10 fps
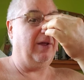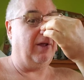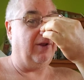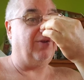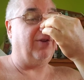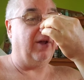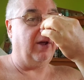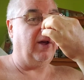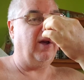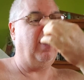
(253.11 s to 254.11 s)
It's
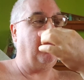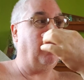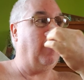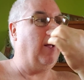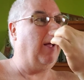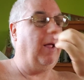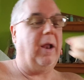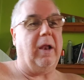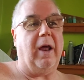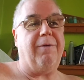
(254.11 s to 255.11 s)

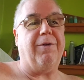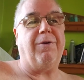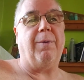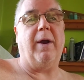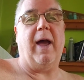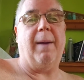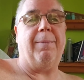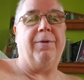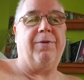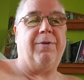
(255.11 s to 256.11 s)
life is what
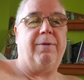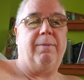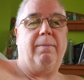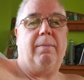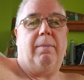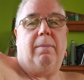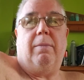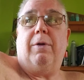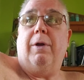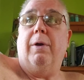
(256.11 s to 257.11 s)
happens
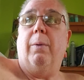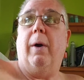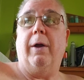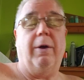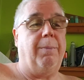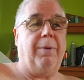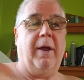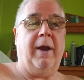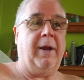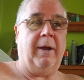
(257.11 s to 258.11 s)
to you while you're
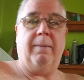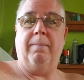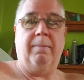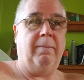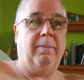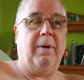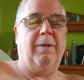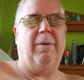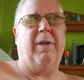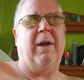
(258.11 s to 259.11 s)
planning
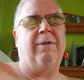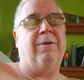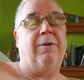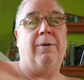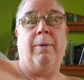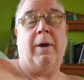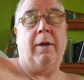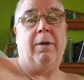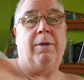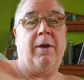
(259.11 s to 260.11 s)
other things and
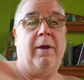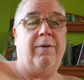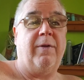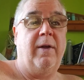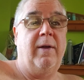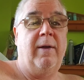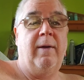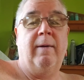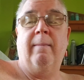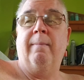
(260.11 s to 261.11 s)
doing other things.
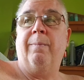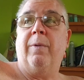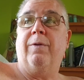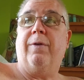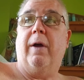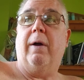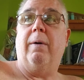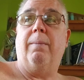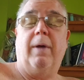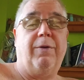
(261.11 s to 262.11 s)

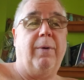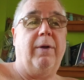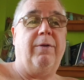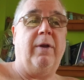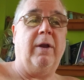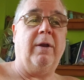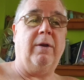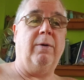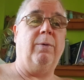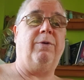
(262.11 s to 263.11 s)
So that's why you need to
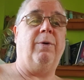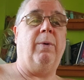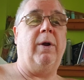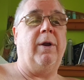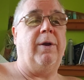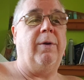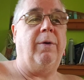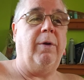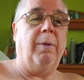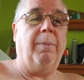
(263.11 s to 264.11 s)
do what you want to do.
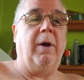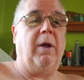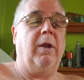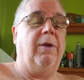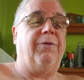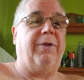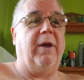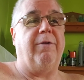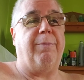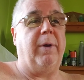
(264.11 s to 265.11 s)
Do your bucket list
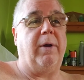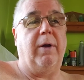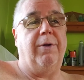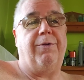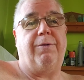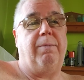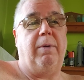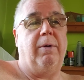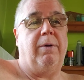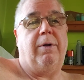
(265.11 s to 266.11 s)
stuff, because
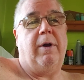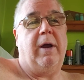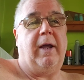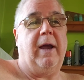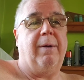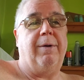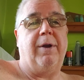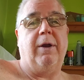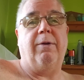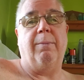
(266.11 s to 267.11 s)
you're not
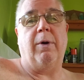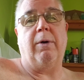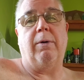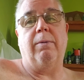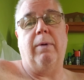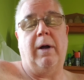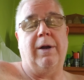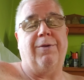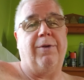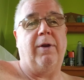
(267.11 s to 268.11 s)
guaranteed tomorrow.
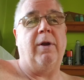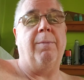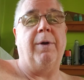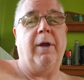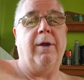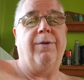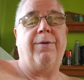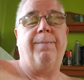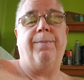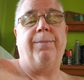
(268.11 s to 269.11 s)
Honestly, nobody
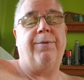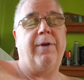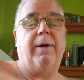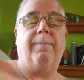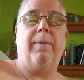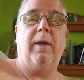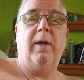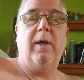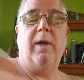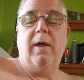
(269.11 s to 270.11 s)
is. So
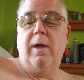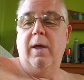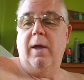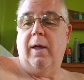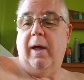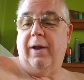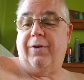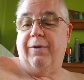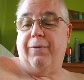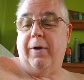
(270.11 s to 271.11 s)

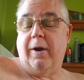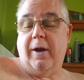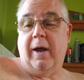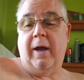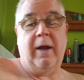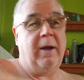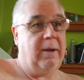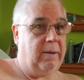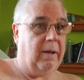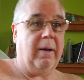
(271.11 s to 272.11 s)
that's it for today.
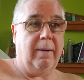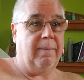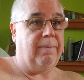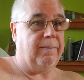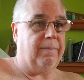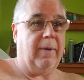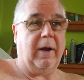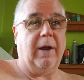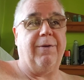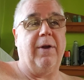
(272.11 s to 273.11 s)

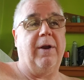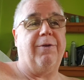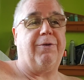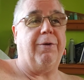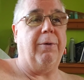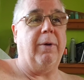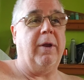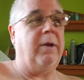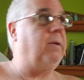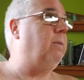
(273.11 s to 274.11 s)
Like I said, it's true,
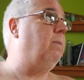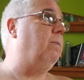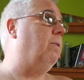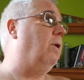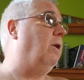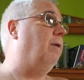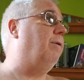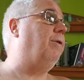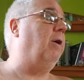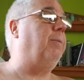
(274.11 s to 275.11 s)
and the
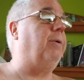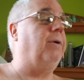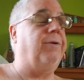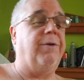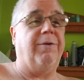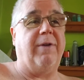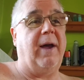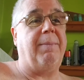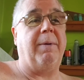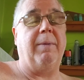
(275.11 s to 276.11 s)
devil's helper isn't
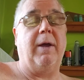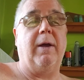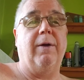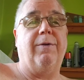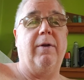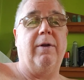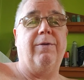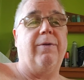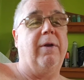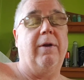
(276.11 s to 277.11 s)
zapping me, because it
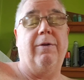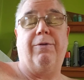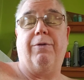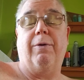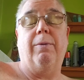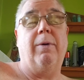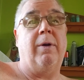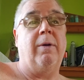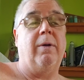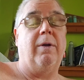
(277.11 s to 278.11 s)
is true,
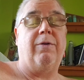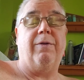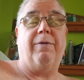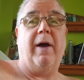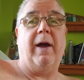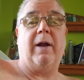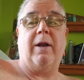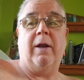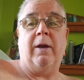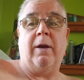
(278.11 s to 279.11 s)
and it's a
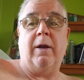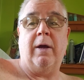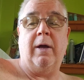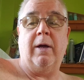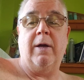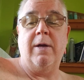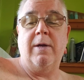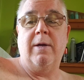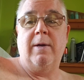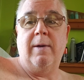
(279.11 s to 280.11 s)
fact. And
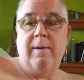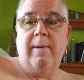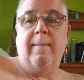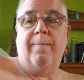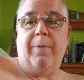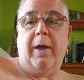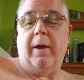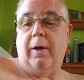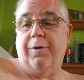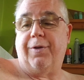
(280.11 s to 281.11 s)

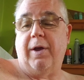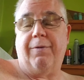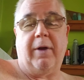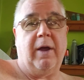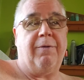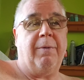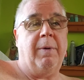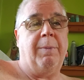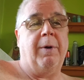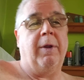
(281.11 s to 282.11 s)
yeah, good stuff again from
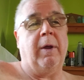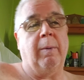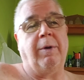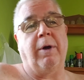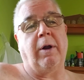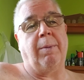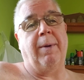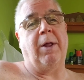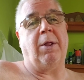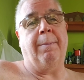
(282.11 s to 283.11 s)
Napoleon. We talked
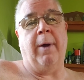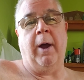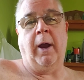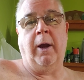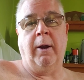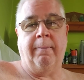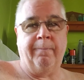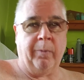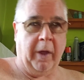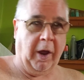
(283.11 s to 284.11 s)
about the mind
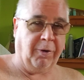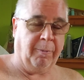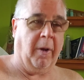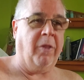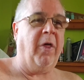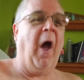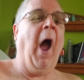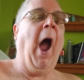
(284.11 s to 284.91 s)
last month.